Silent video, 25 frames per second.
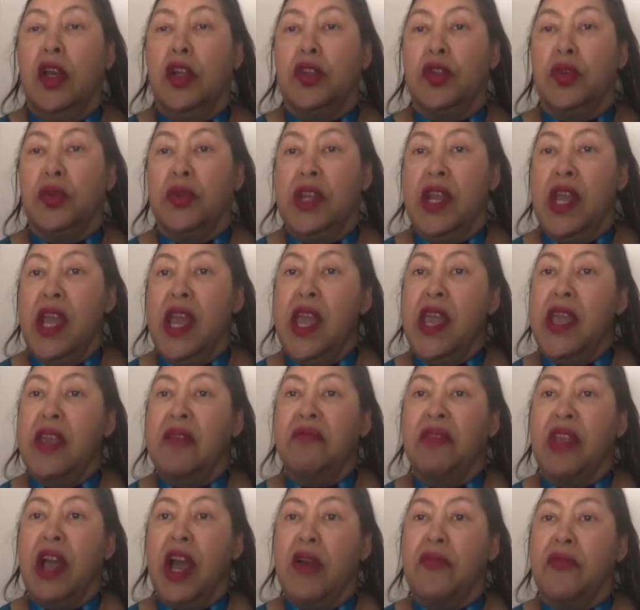Today,
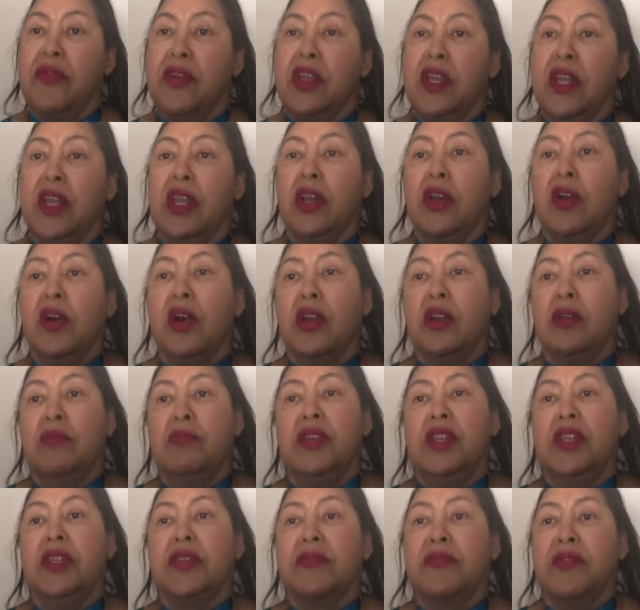African
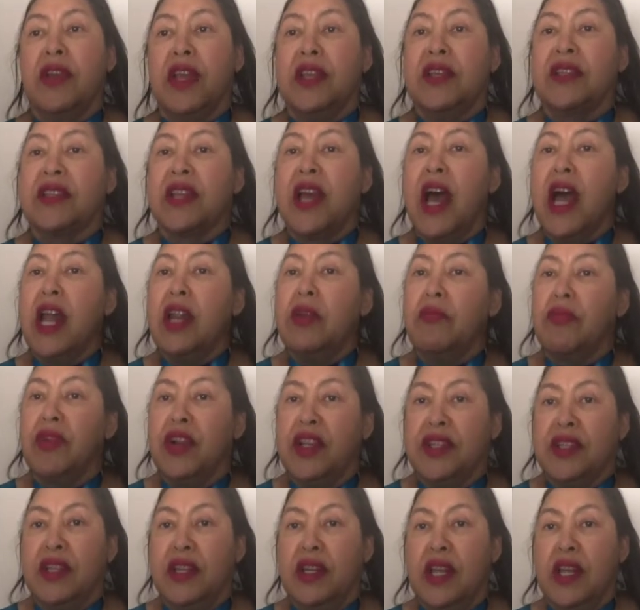economies face
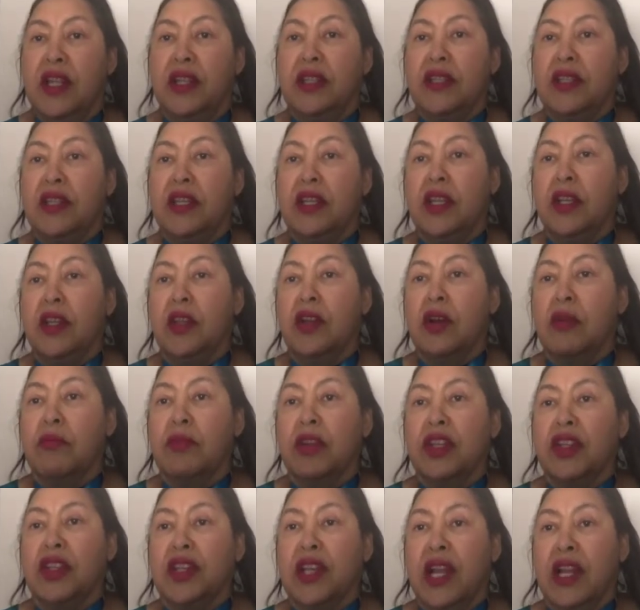unprecedented
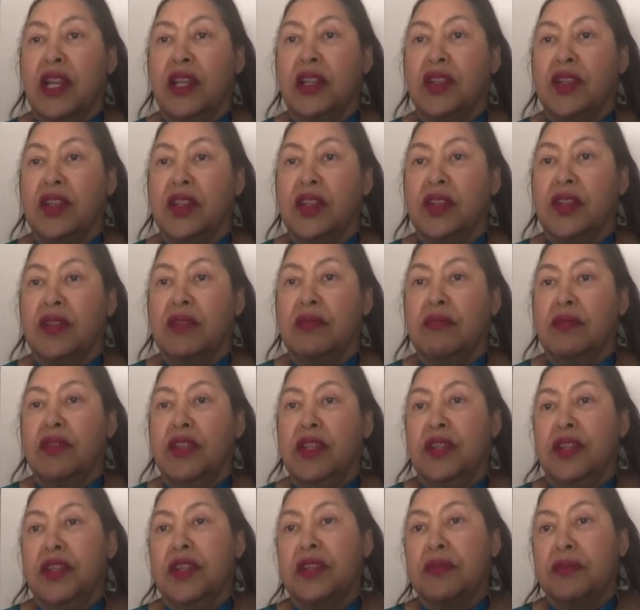economic challenges.
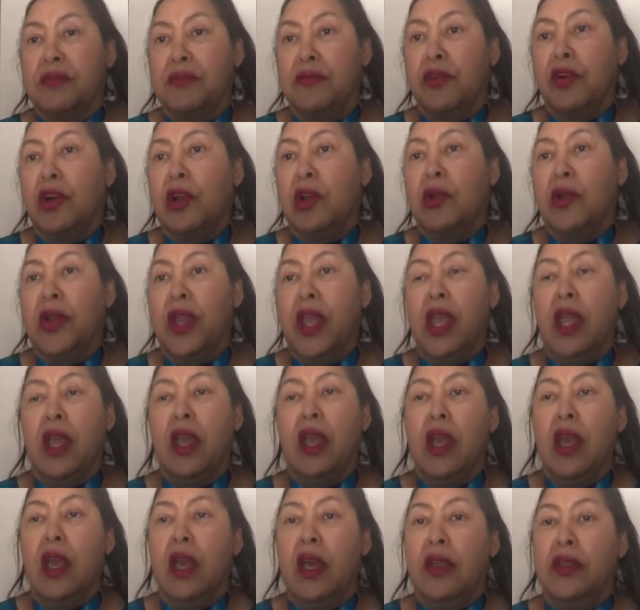This is following
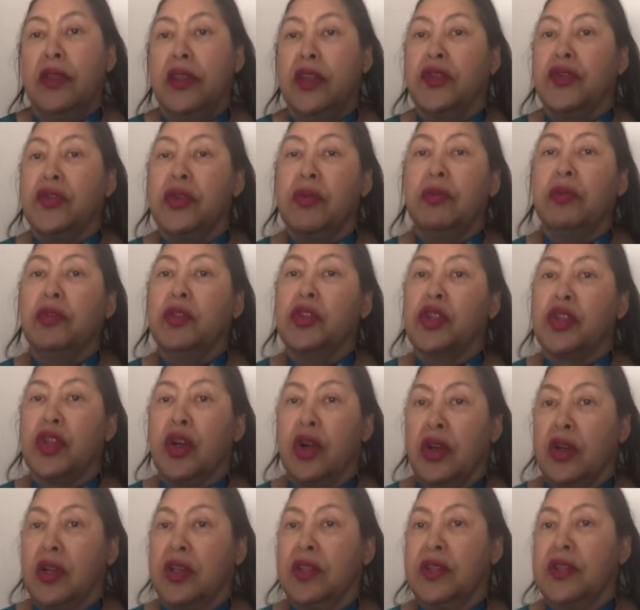the triple
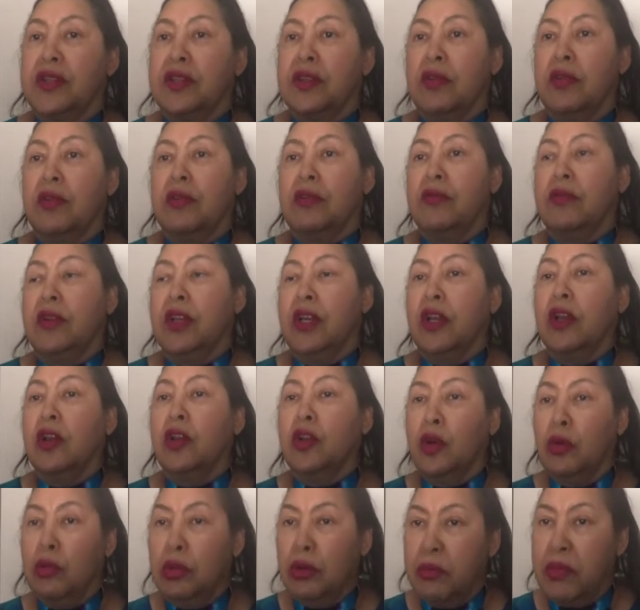shocks of a
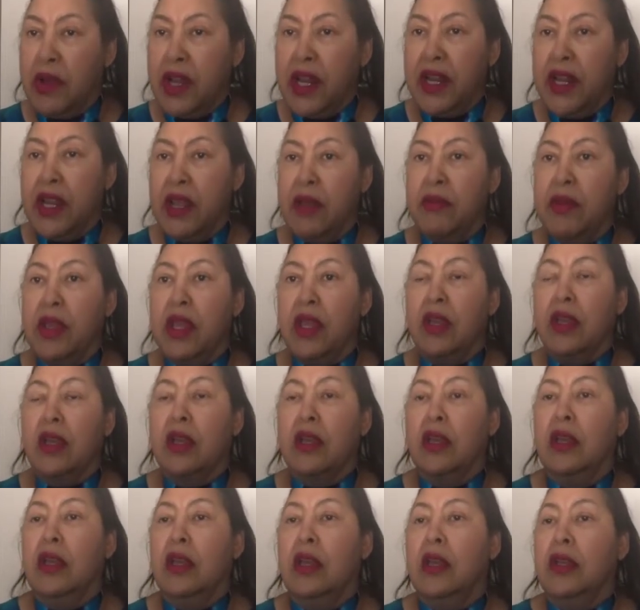global pandemic,
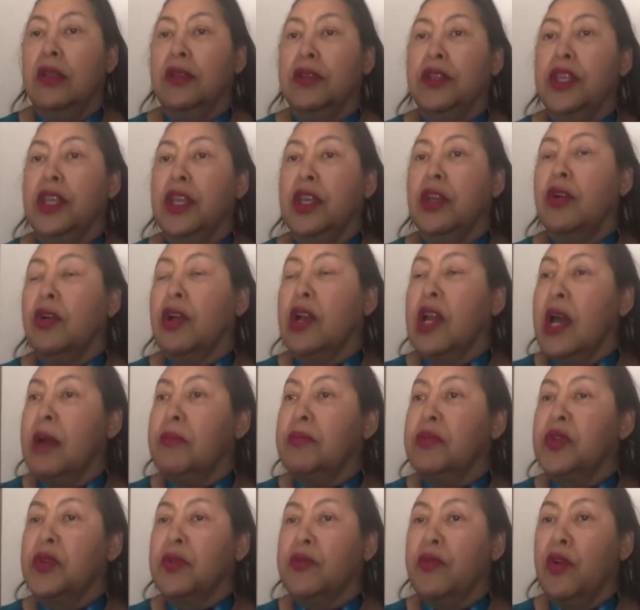the
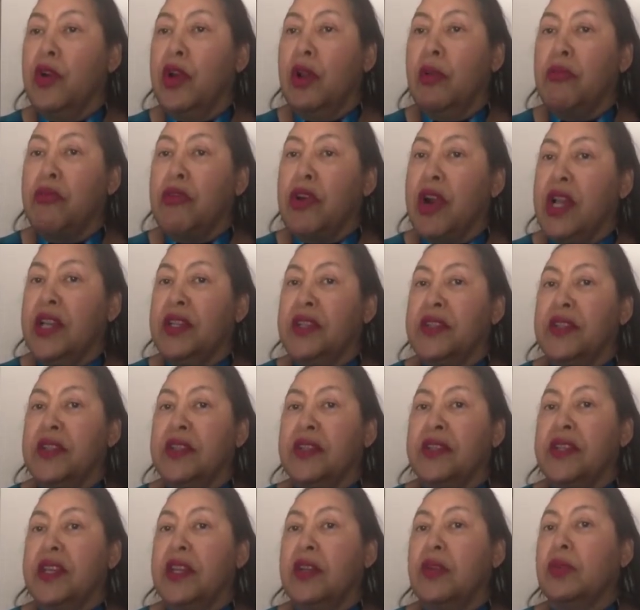collapse of oil
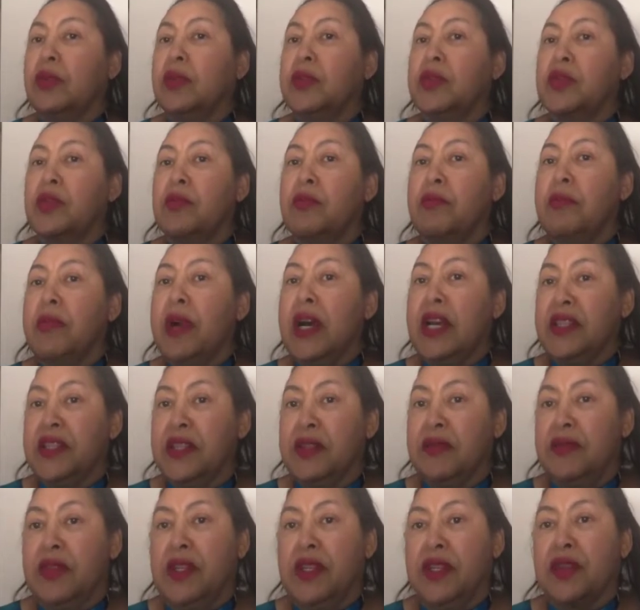prices, and also
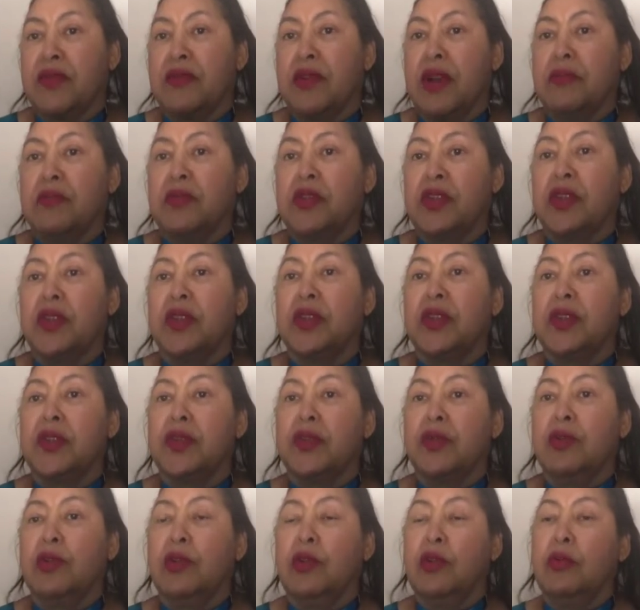massive disruptions
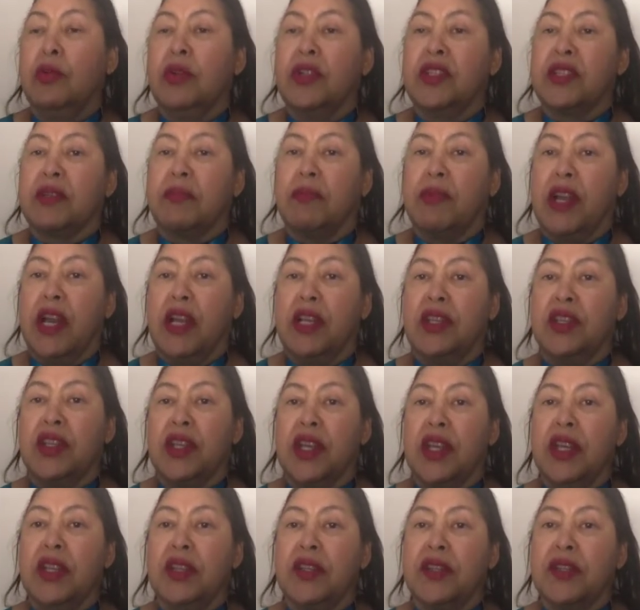to global supply
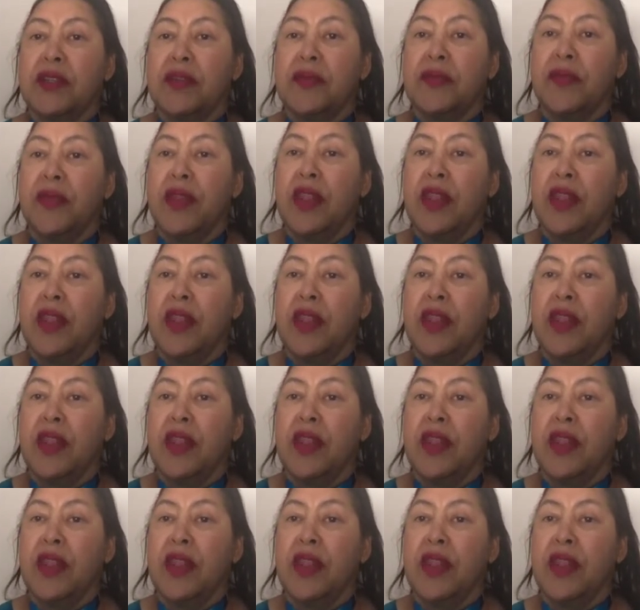chains.